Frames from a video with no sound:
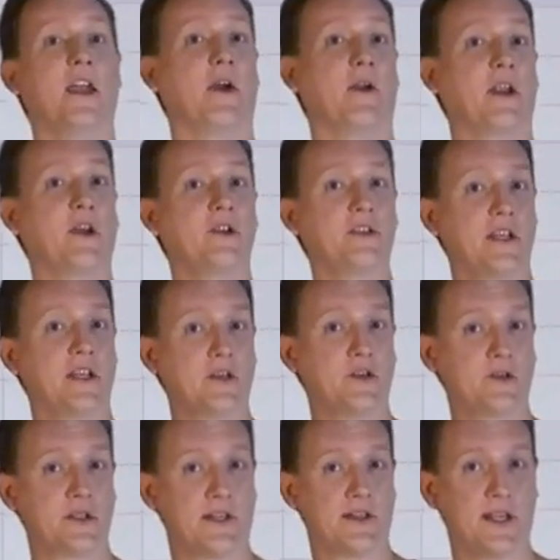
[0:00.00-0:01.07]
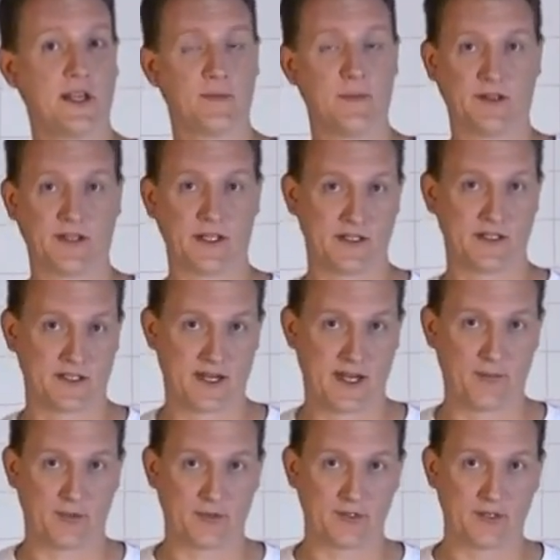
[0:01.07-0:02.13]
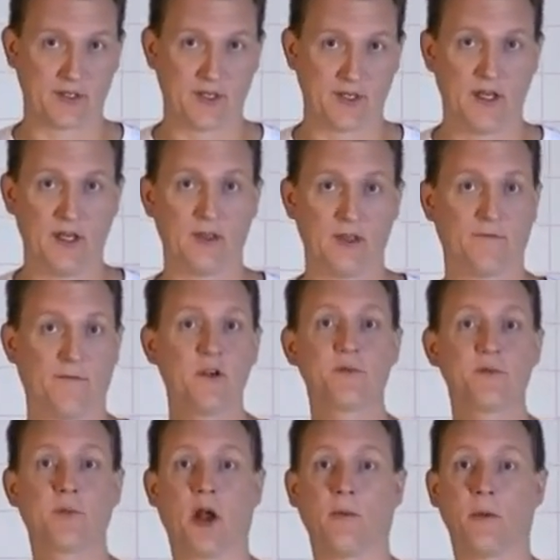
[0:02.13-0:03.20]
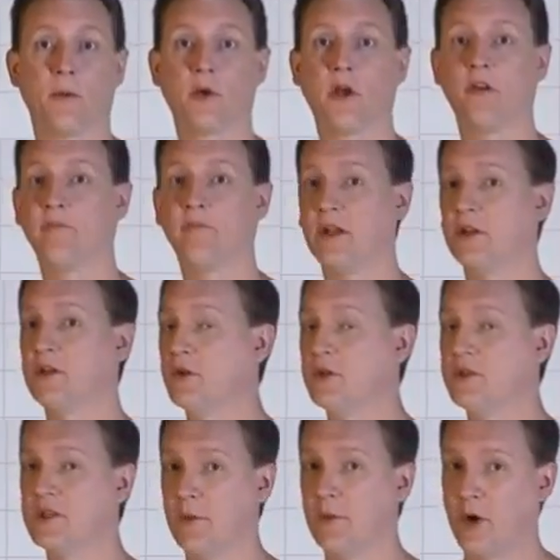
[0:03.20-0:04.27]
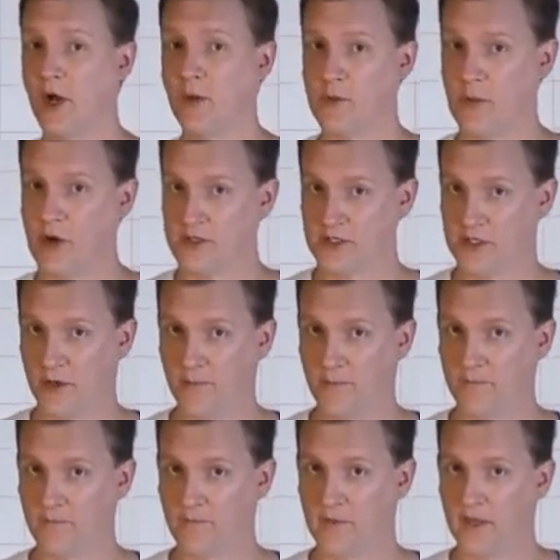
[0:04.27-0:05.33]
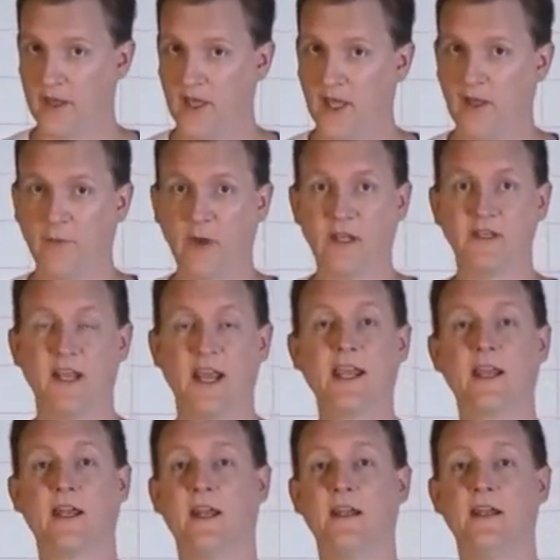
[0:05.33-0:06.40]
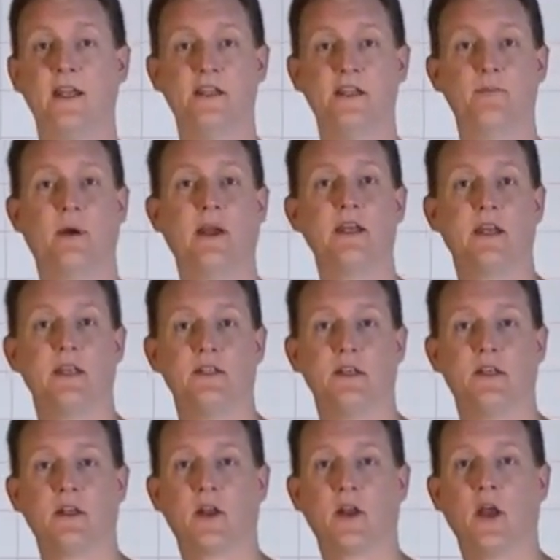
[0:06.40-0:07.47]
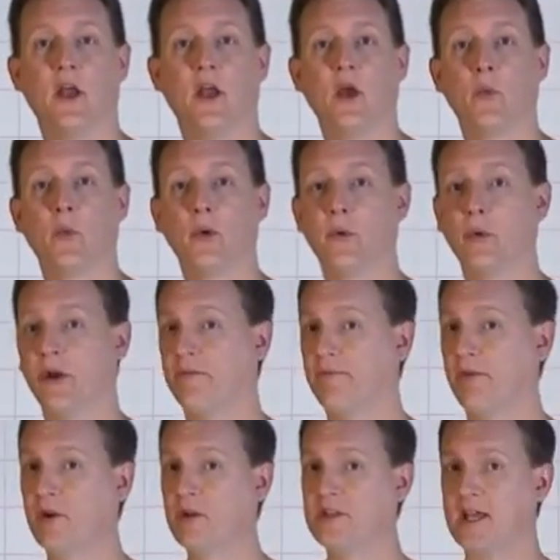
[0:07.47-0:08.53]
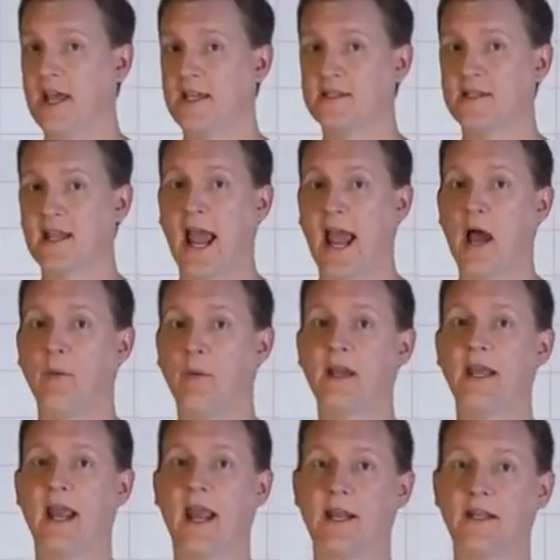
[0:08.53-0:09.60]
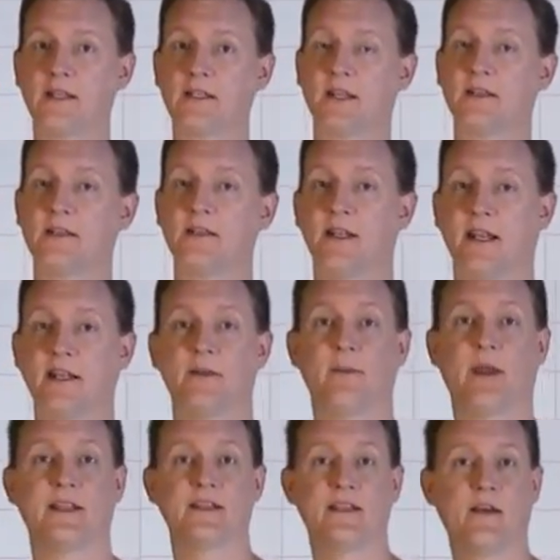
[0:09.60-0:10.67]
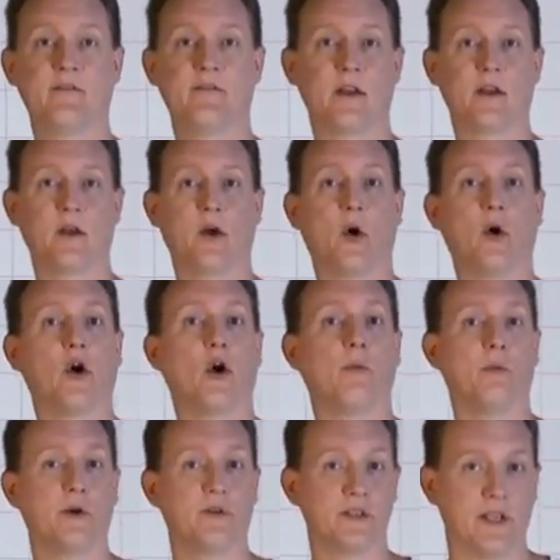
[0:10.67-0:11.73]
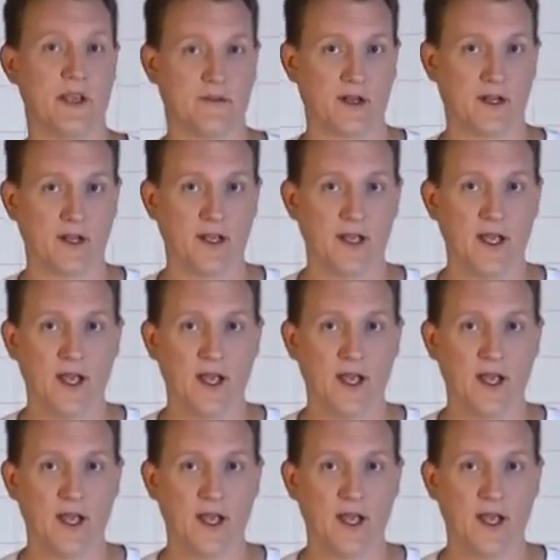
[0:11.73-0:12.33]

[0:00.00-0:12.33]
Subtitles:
Now here's the interesting thing about these examples. The first problem could have been a 2-step problem also. If we had taken it digit by digit, we would have first asked how many 8s does it take to make 7, or almost 7.